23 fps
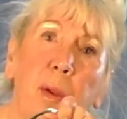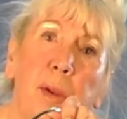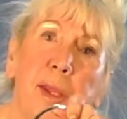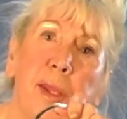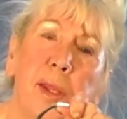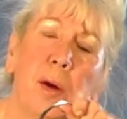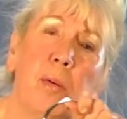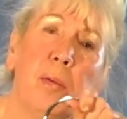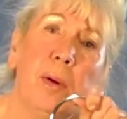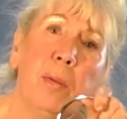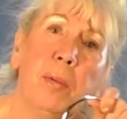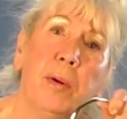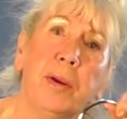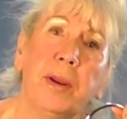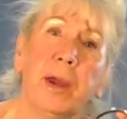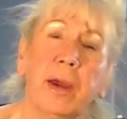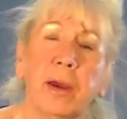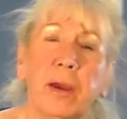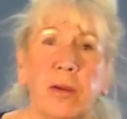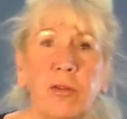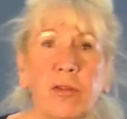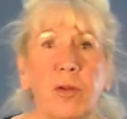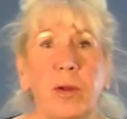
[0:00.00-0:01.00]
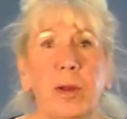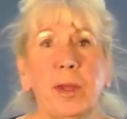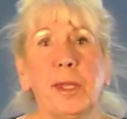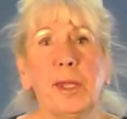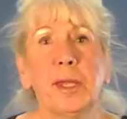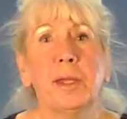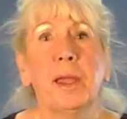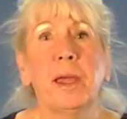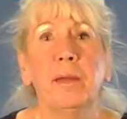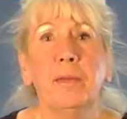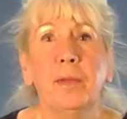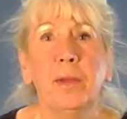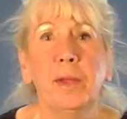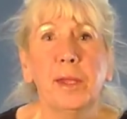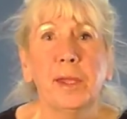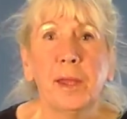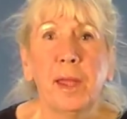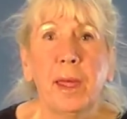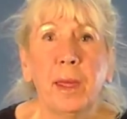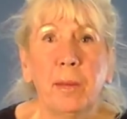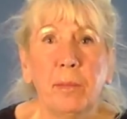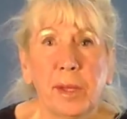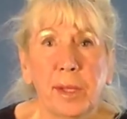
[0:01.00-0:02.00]
So we would actually stay the
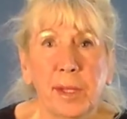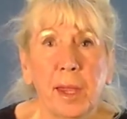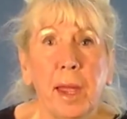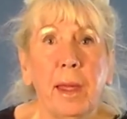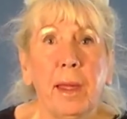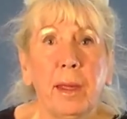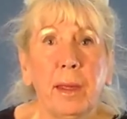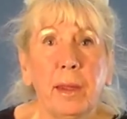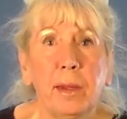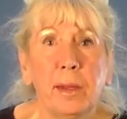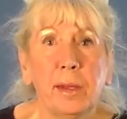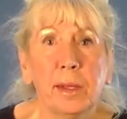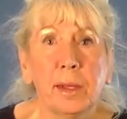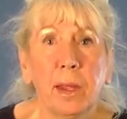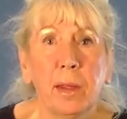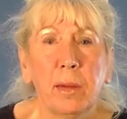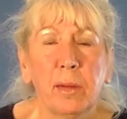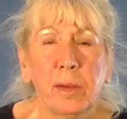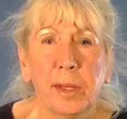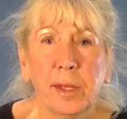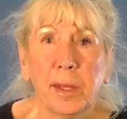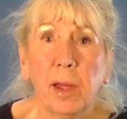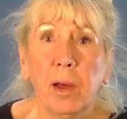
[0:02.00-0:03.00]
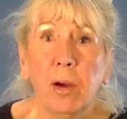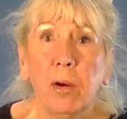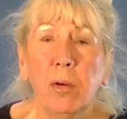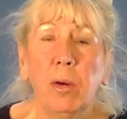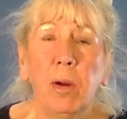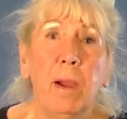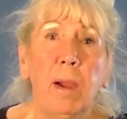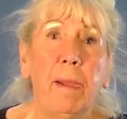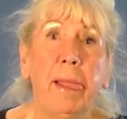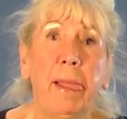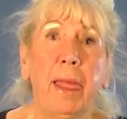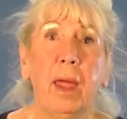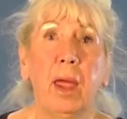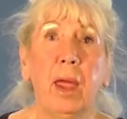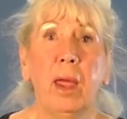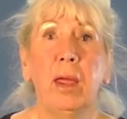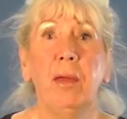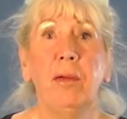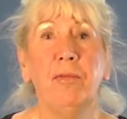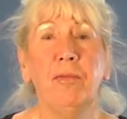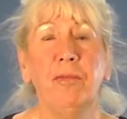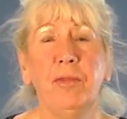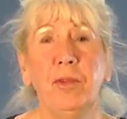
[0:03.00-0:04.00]
same size. So
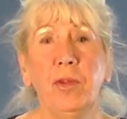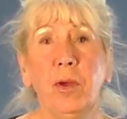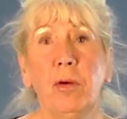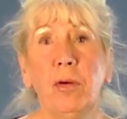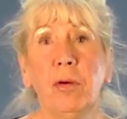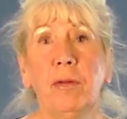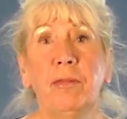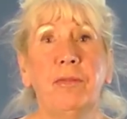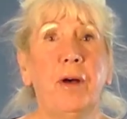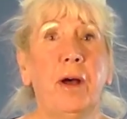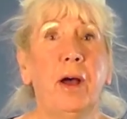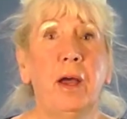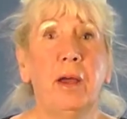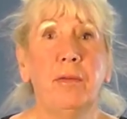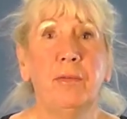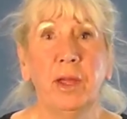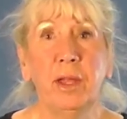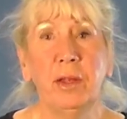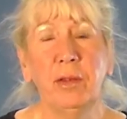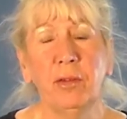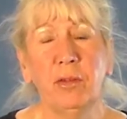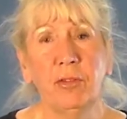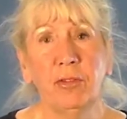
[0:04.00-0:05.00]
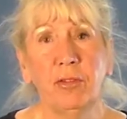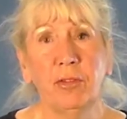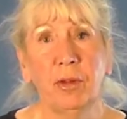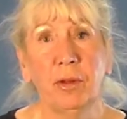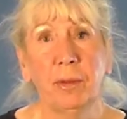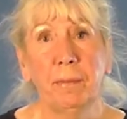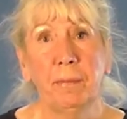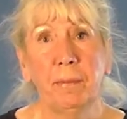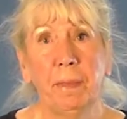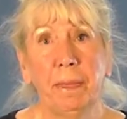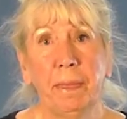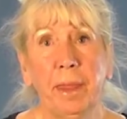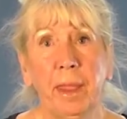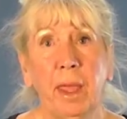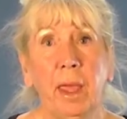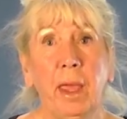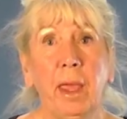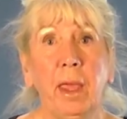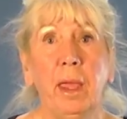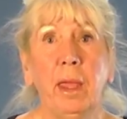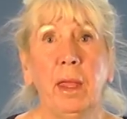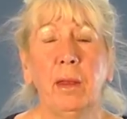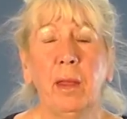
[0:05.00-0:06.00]
if you're a 5-inch
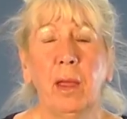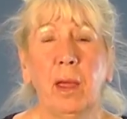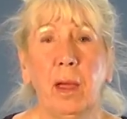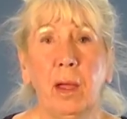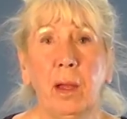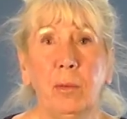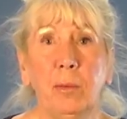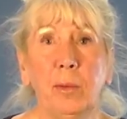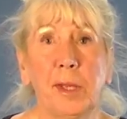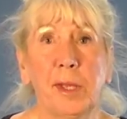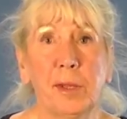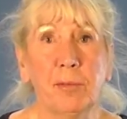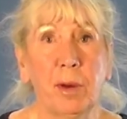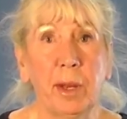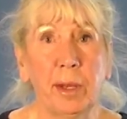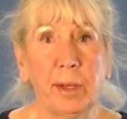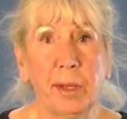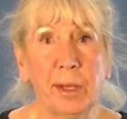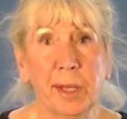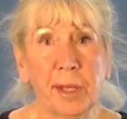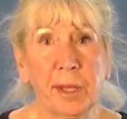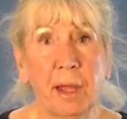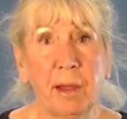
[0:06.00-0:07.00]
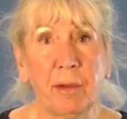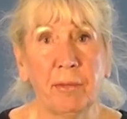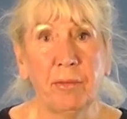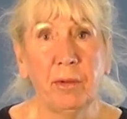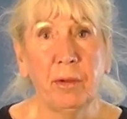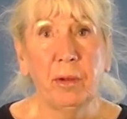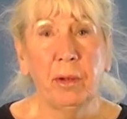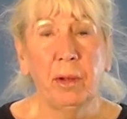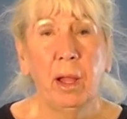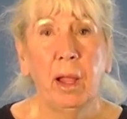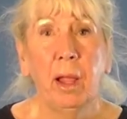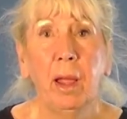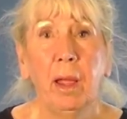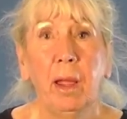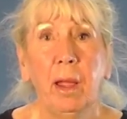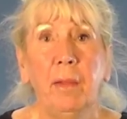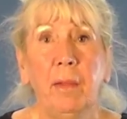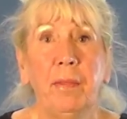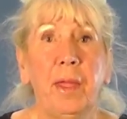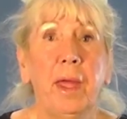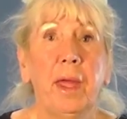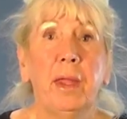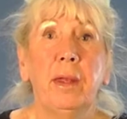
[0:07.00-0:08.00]
in a loose ring snaffle,
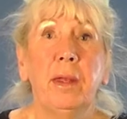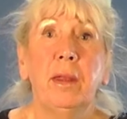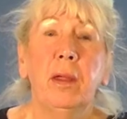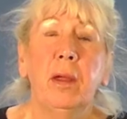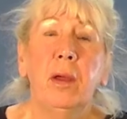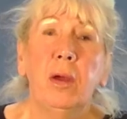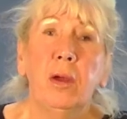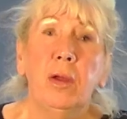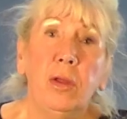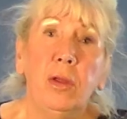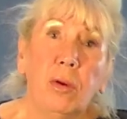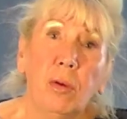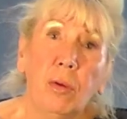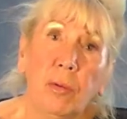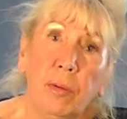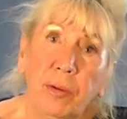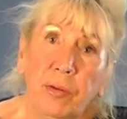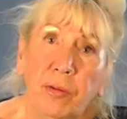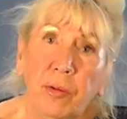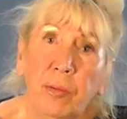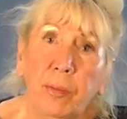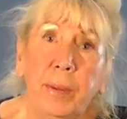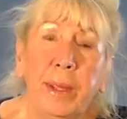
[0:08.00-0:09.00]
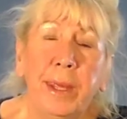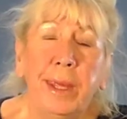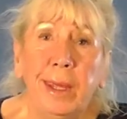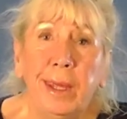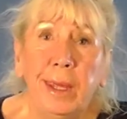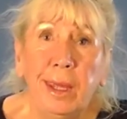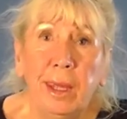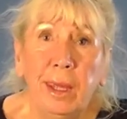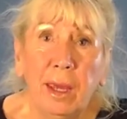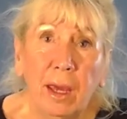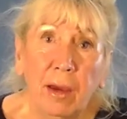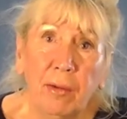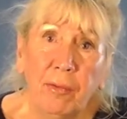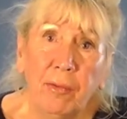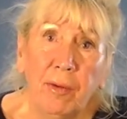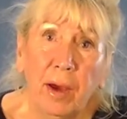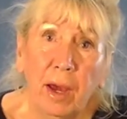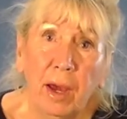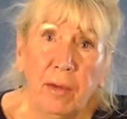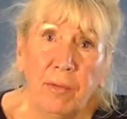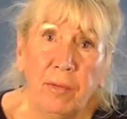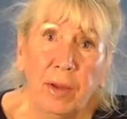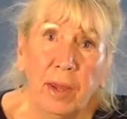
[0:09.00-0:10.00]
then you're going to be a
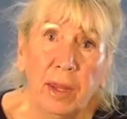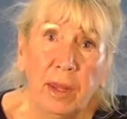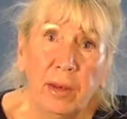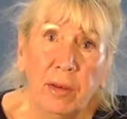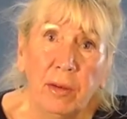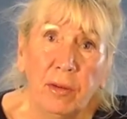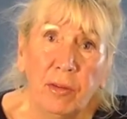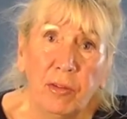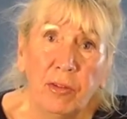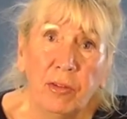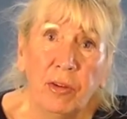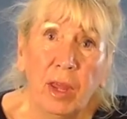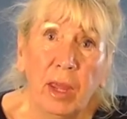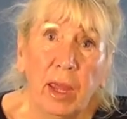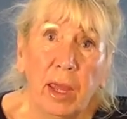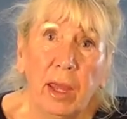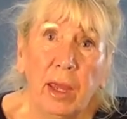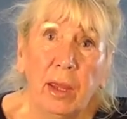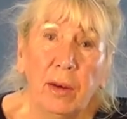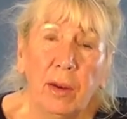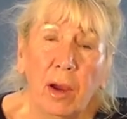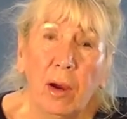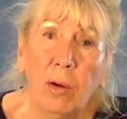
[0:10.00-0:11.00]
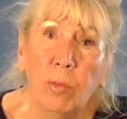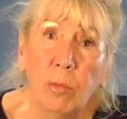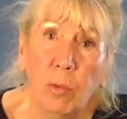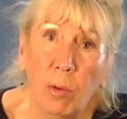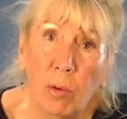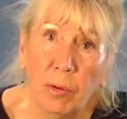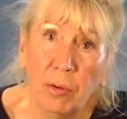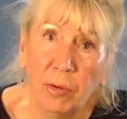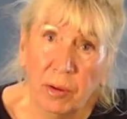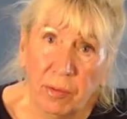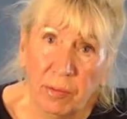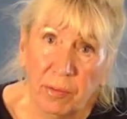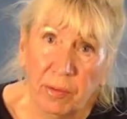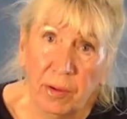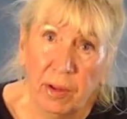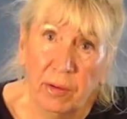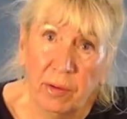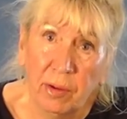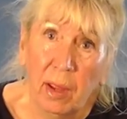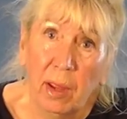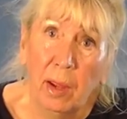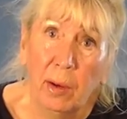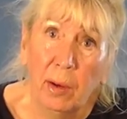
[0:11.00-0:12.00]
5-inch in a
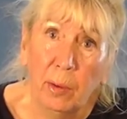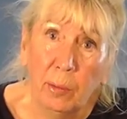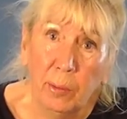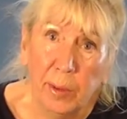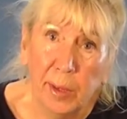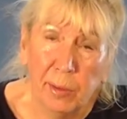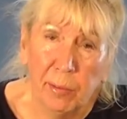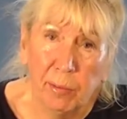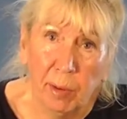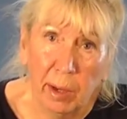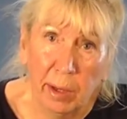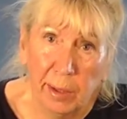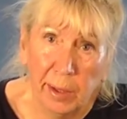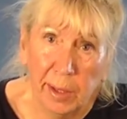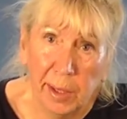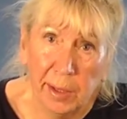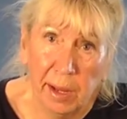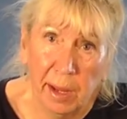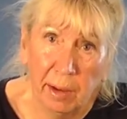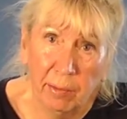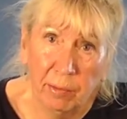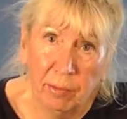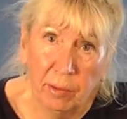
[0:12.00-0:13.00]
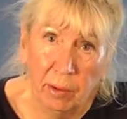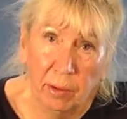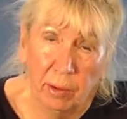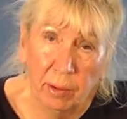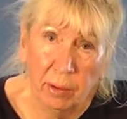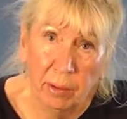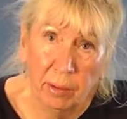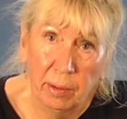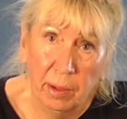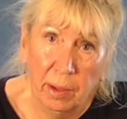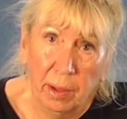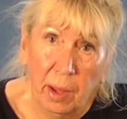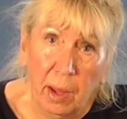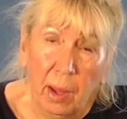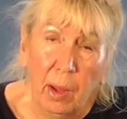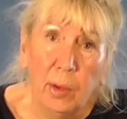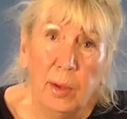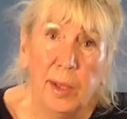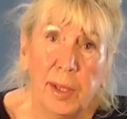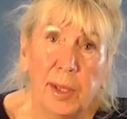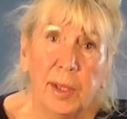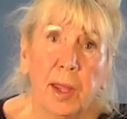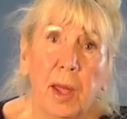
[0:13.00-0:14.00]
Waterford loose ring snaffle.
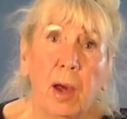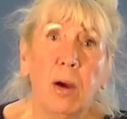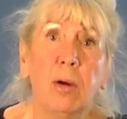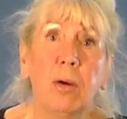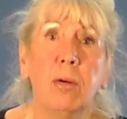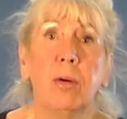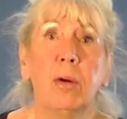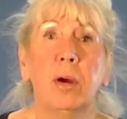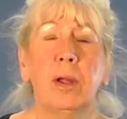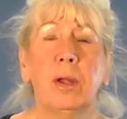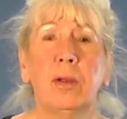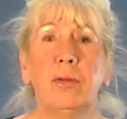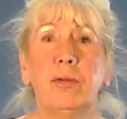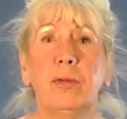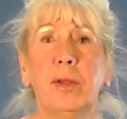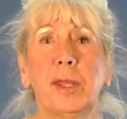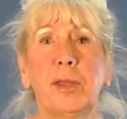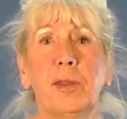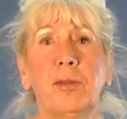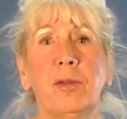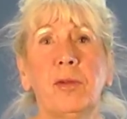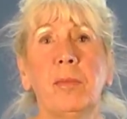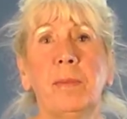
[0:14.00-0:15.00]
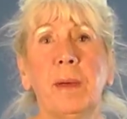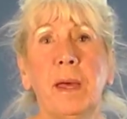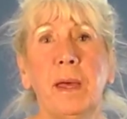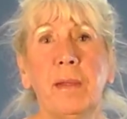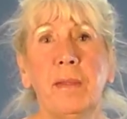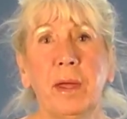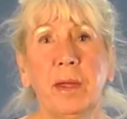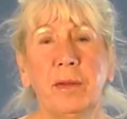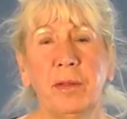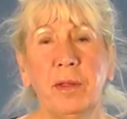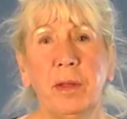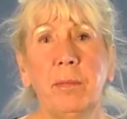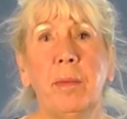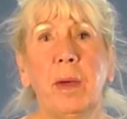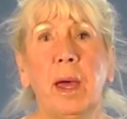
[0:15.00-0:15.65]
So just do bear that in